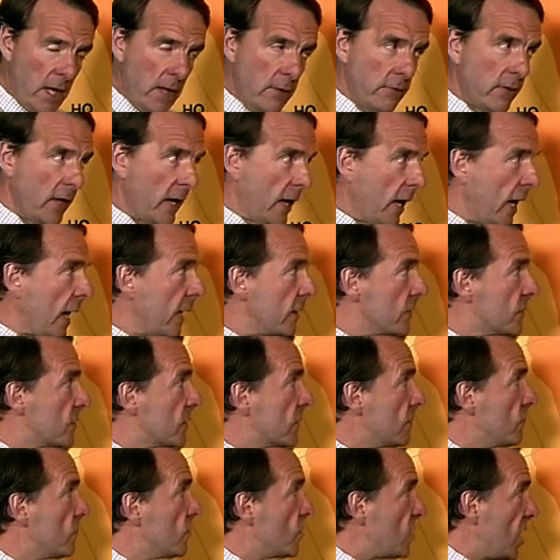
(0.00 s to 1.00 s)
They had
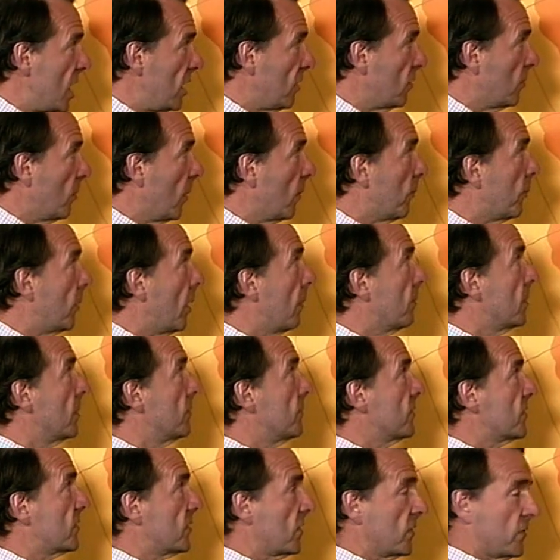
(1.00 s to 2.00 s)
some terrible
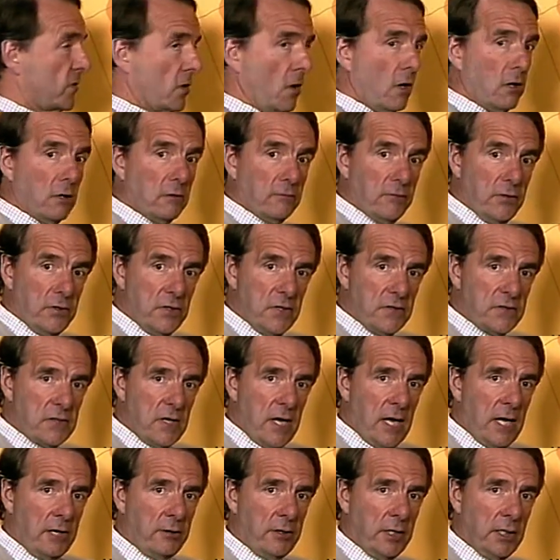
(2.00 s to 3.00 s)
problems to solve in this
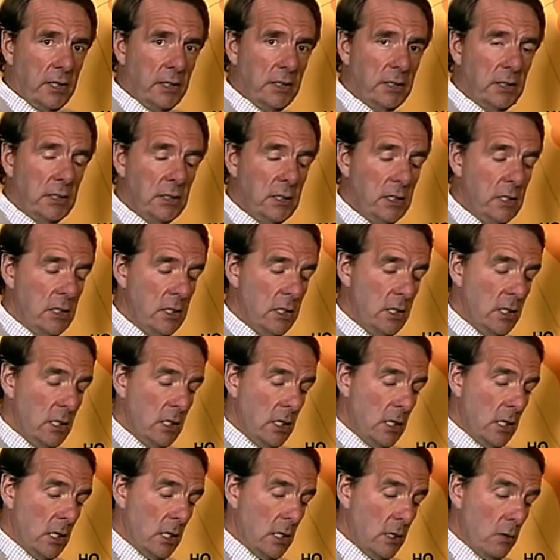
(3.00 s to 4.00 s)
area.
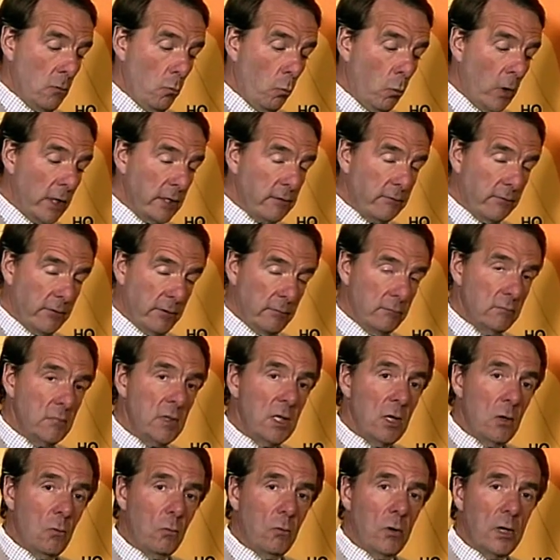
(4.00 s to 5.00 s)
One of them
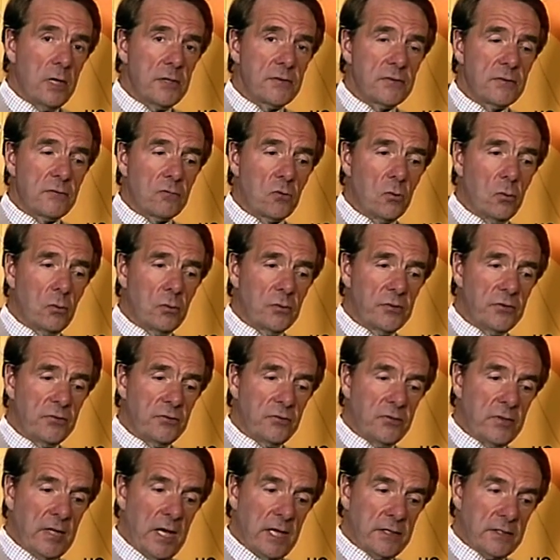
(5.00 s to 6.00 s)
was, of course,
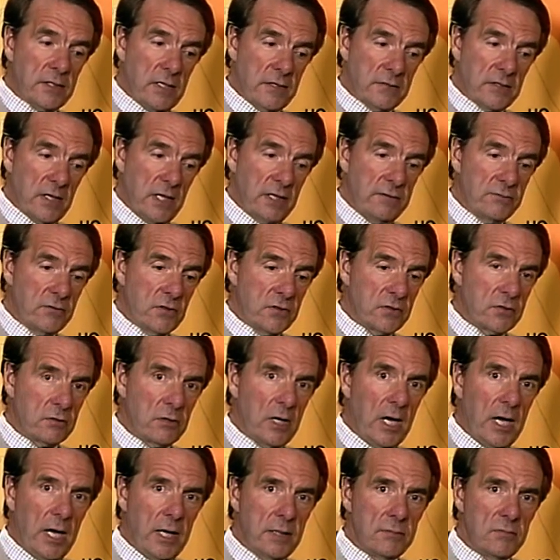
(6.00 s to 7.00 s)
that, as I have
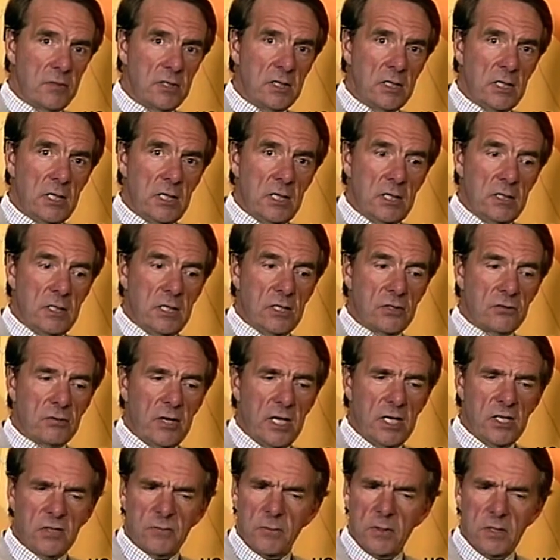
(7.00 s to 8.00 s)
described, the
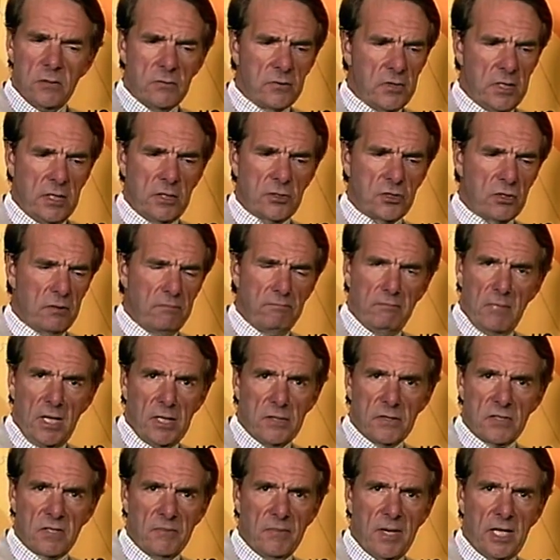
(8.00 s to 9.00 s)
Israelis were using a
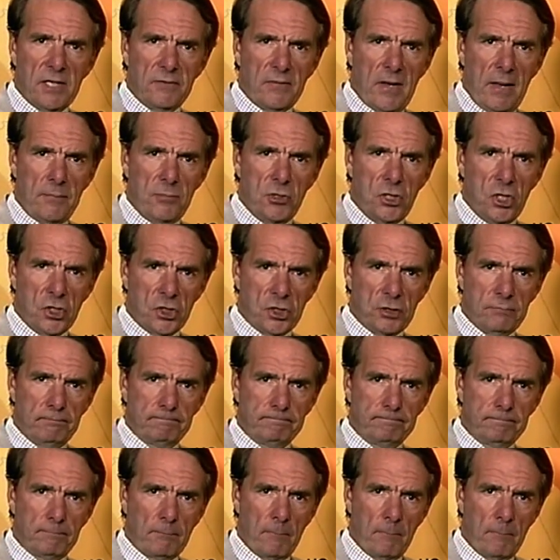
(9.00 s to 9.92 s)
tremendous amount of ammunition.